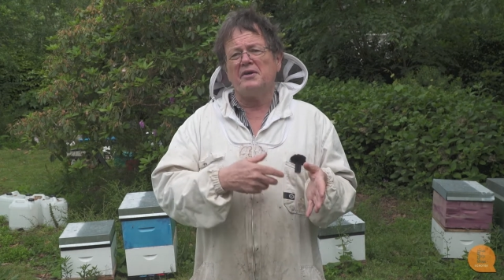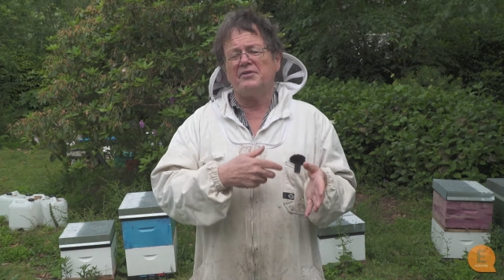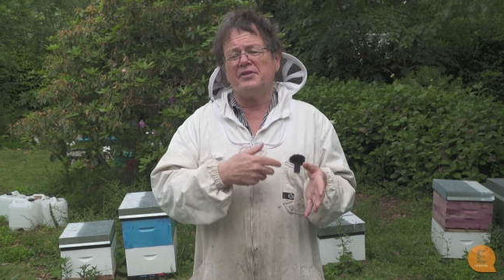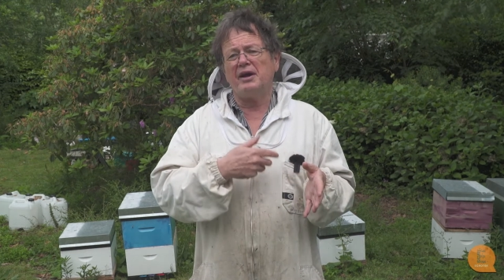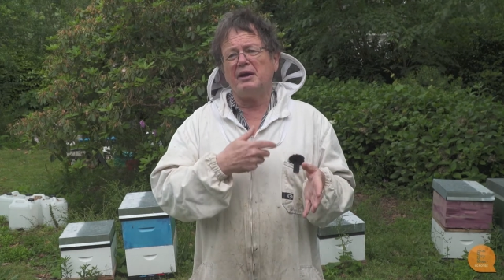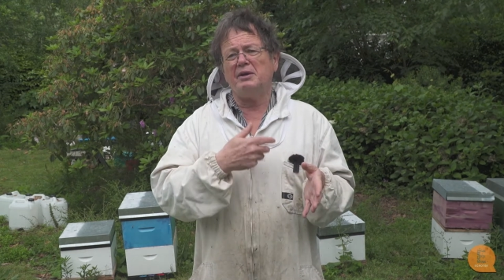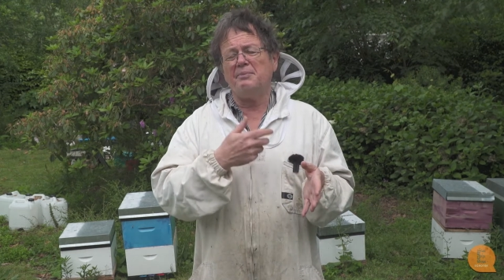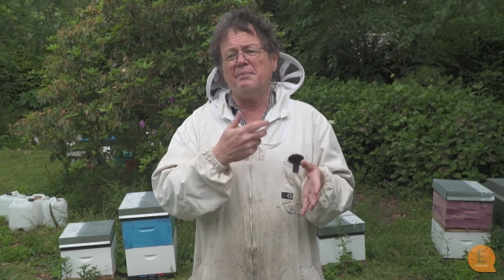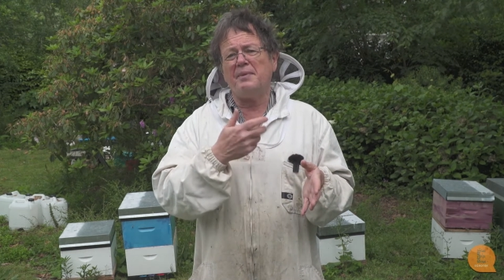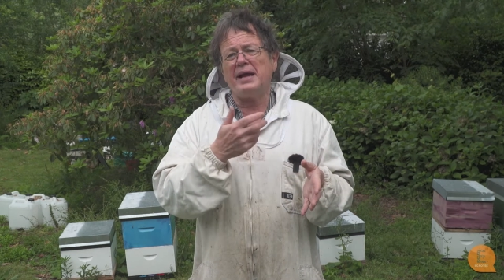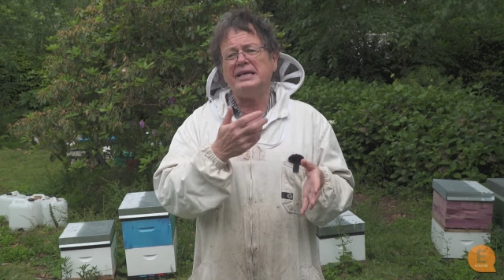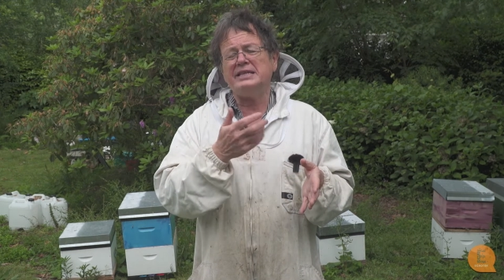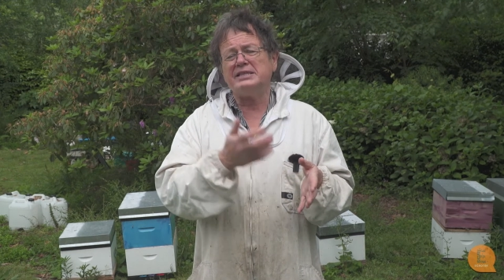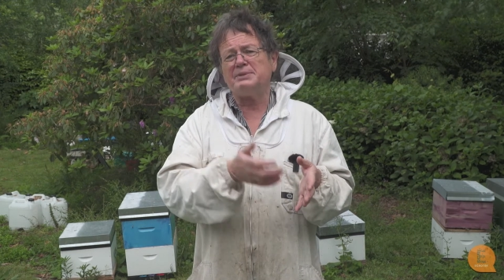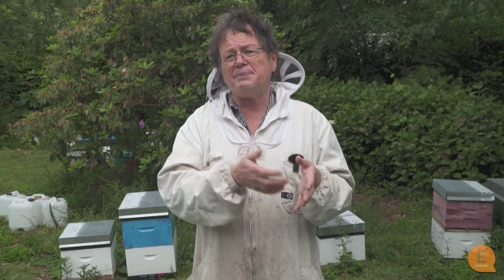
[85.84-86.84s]
they
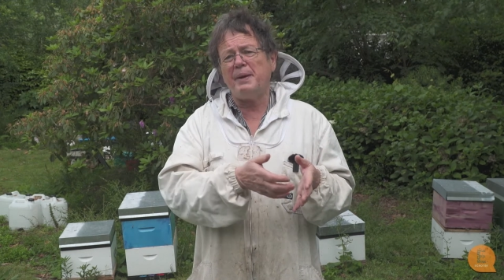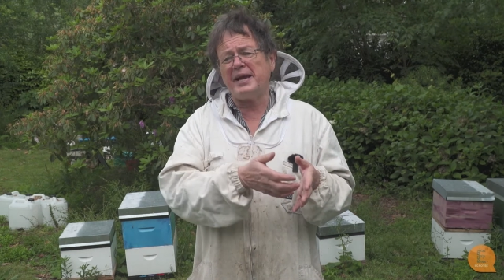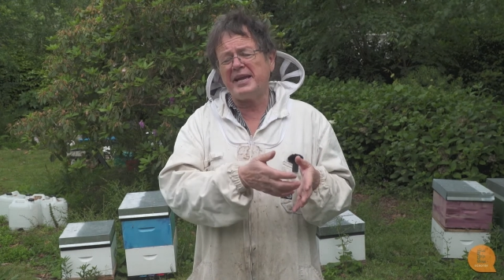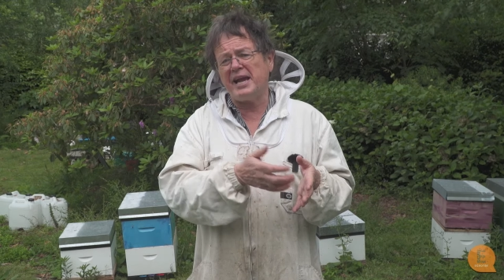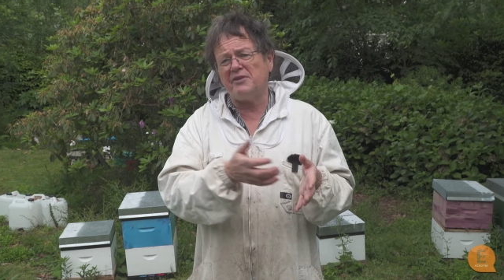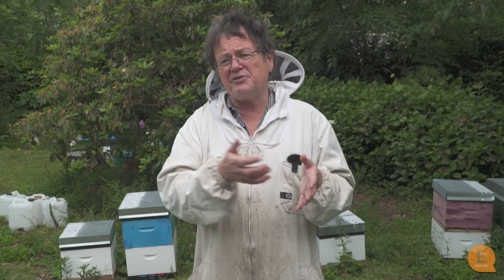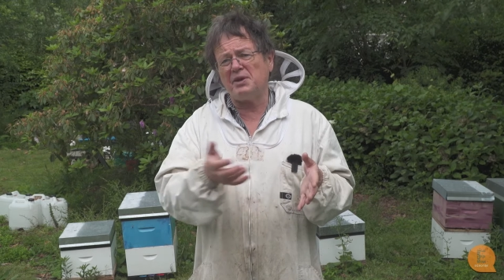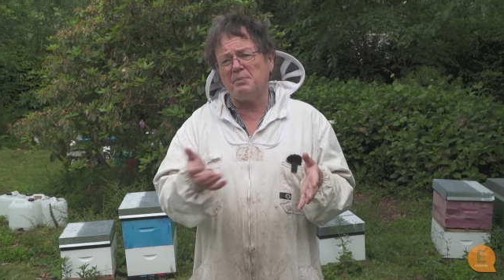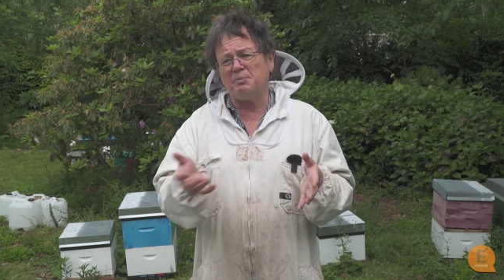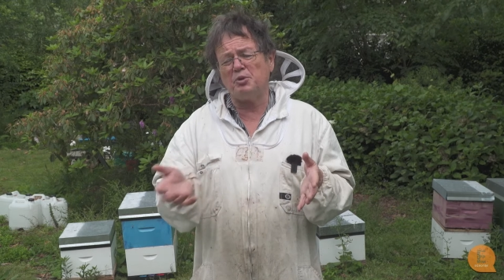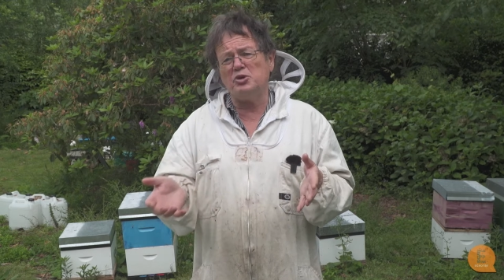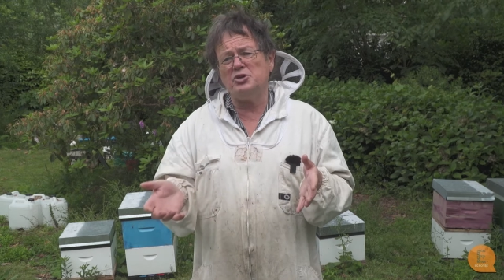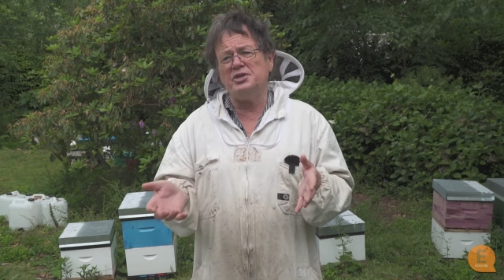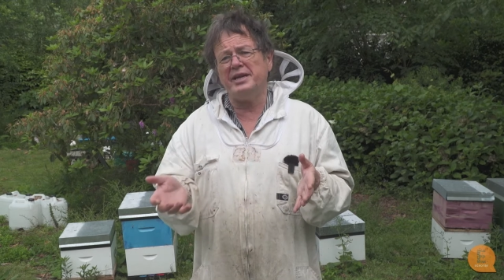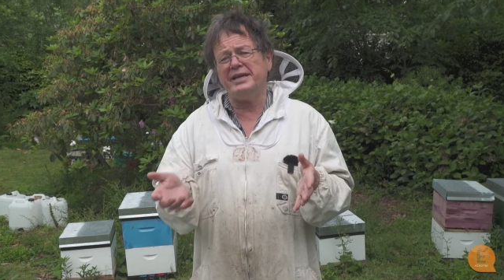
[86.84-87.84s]
may just pack out that
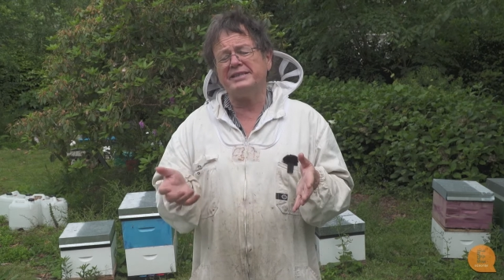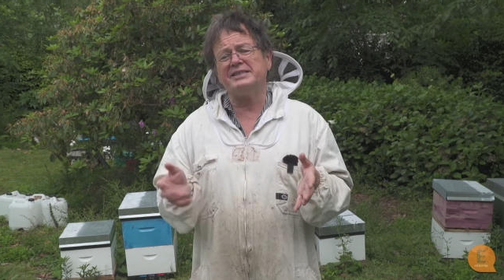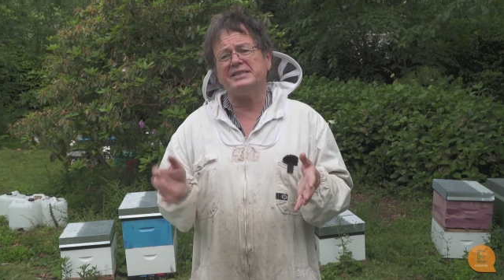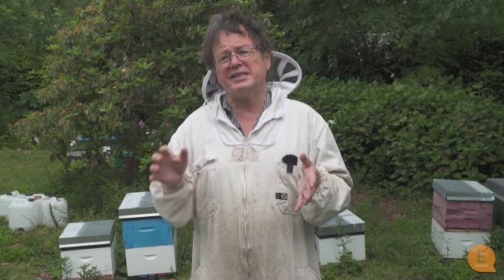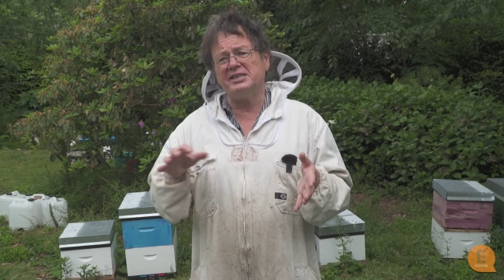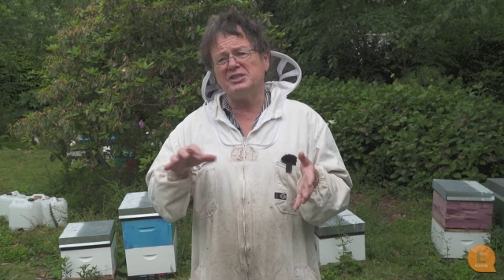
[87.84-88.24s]
brood nest